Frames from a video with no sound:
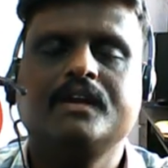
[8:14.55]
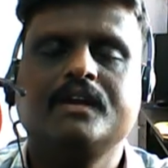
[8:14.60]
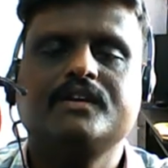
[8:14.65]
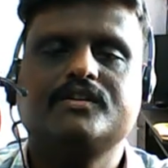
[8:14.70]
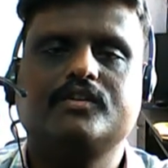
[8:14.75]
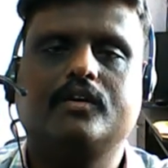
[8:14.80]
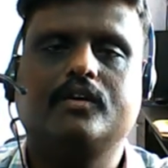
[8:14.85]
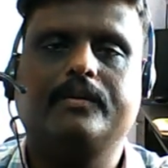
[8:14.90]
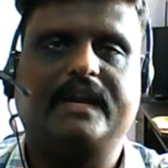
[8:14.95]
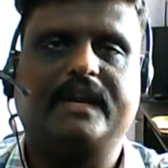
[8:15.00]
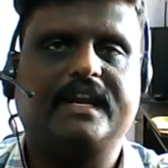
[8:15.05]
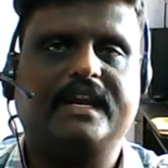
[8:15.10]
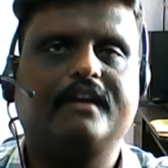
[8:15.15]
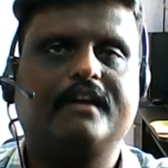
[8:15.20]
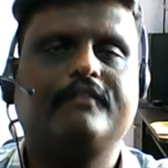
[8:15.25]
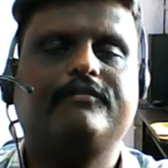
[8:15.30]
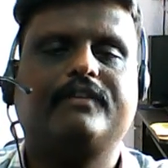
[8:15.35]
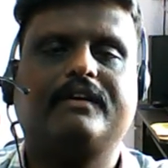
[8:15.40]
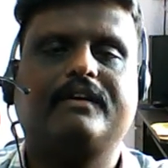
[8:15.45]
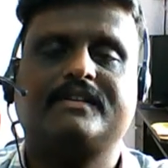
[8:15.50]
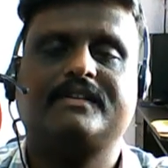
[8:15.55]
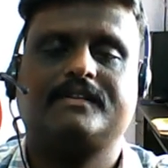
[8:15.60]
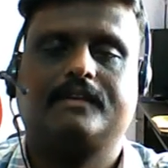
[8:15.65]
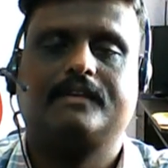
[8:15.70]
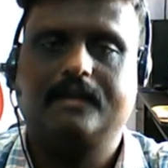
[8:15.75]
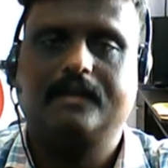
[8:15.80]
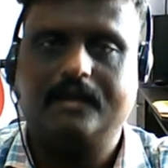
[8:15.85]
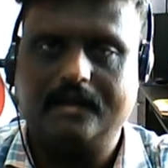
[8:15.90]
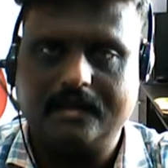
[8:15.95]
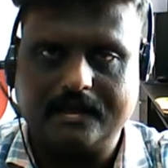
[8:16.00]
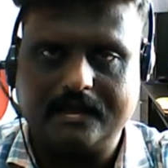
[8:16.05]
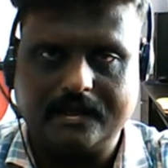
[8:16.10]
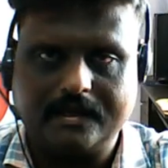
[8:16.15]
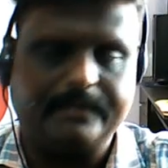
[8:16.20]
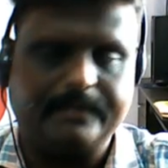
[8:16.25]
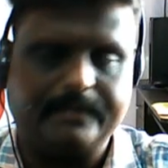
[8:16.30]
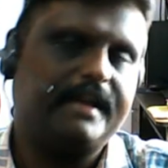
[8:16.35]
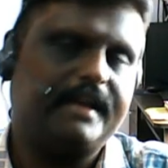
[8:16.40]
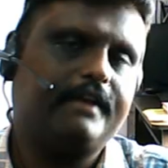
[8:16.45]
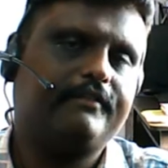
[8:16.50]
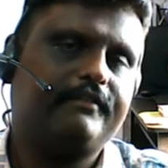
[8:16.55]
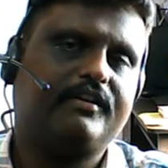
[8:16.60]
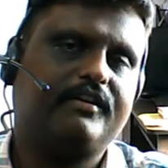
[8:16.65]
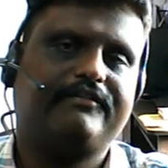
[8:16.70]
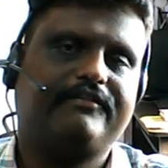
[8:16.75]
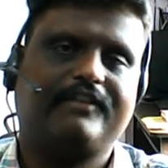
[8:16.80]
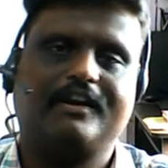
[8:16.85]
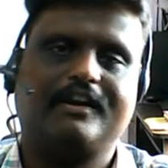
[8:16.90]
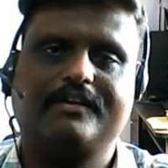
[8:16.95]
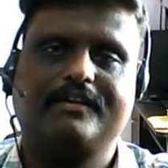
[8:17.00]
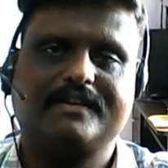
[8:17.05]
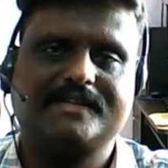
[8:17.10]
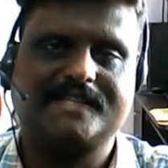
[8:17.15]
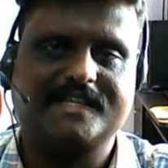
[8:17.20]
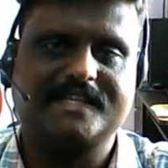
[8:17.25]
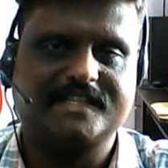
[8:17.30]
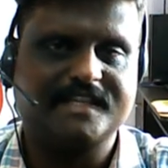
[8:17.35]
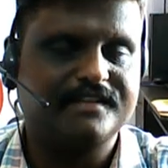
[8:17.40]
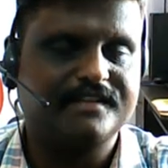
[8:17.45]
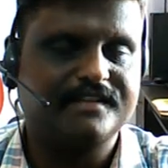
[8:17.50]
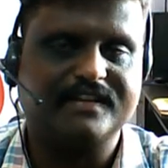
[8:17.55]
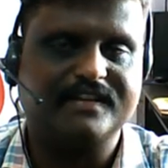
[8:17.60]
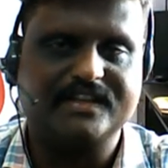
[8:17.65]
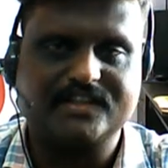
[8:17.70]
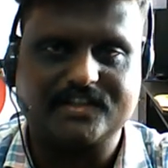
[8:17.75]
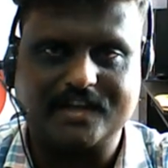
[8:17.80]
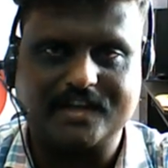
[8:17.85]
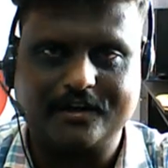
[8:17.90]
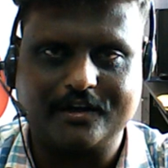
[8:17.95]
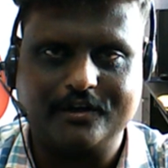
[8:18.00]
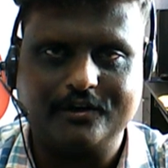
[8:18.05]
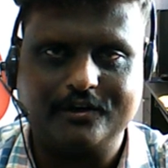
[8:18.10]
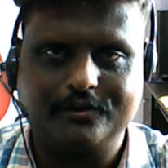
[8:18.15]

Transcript: So many of our fellow researchers will struggle